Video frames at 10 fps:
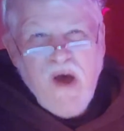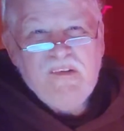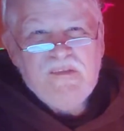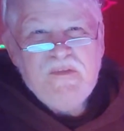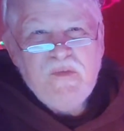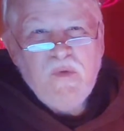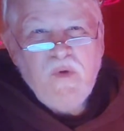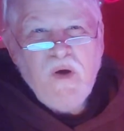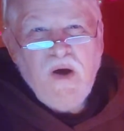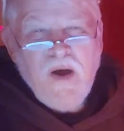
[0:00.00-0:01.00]
love
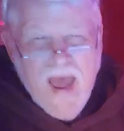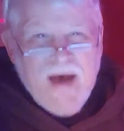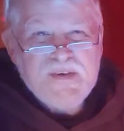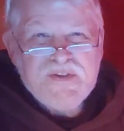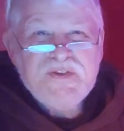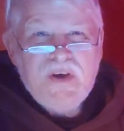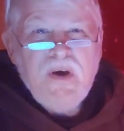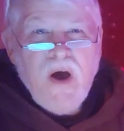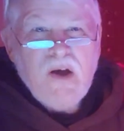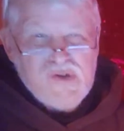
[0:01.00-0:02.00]
uh, as
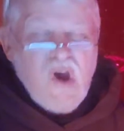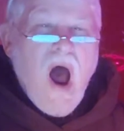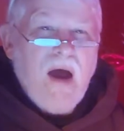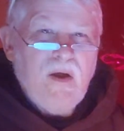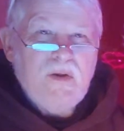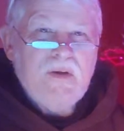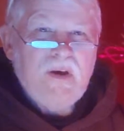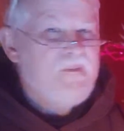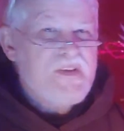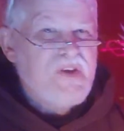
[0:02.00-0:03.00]
a child,
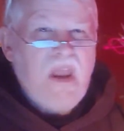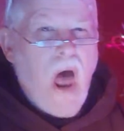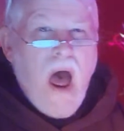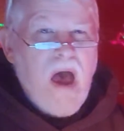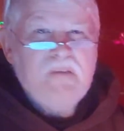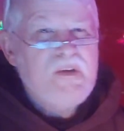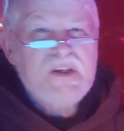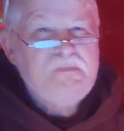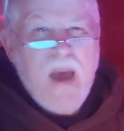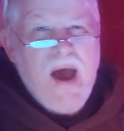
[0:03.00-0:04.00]
if it's alive and
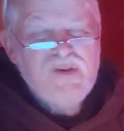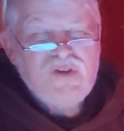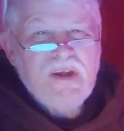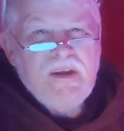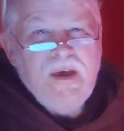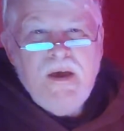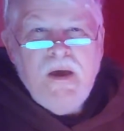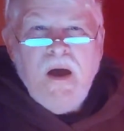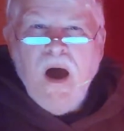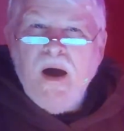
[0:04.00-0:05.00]
it's passionate.
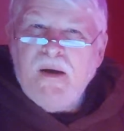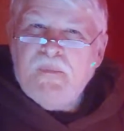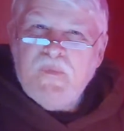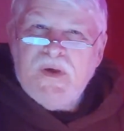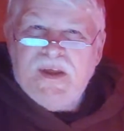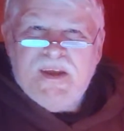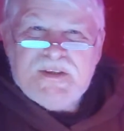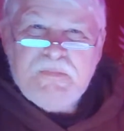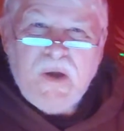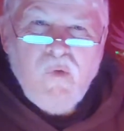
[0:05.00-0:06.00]
Um, it
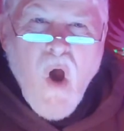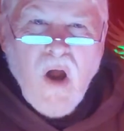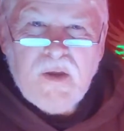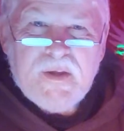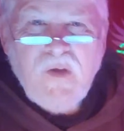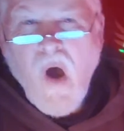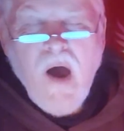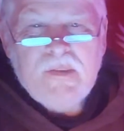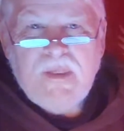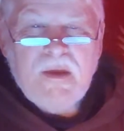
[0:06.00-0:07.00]
has been wrongly
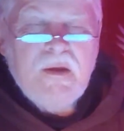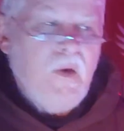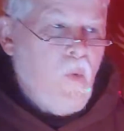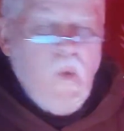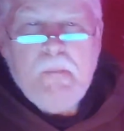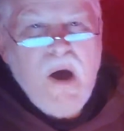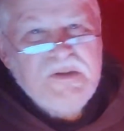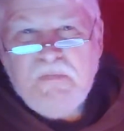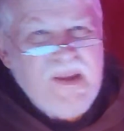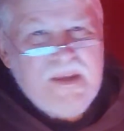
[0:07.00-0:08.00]
taught that we
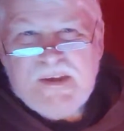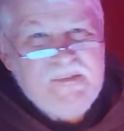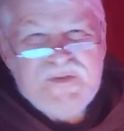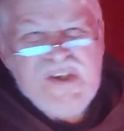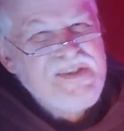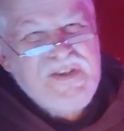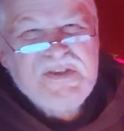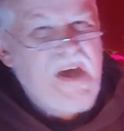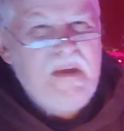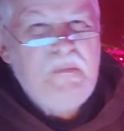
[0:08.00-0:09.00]
must believe.
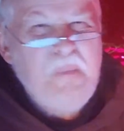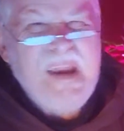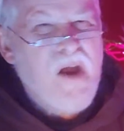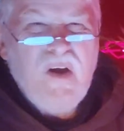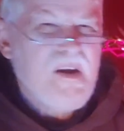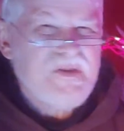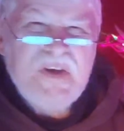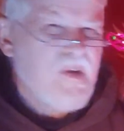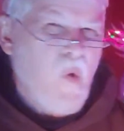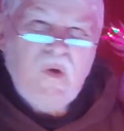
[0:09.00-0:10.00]
Jesus said, Many are going to
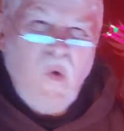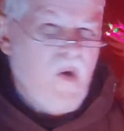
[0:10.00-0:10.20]
say, Lord,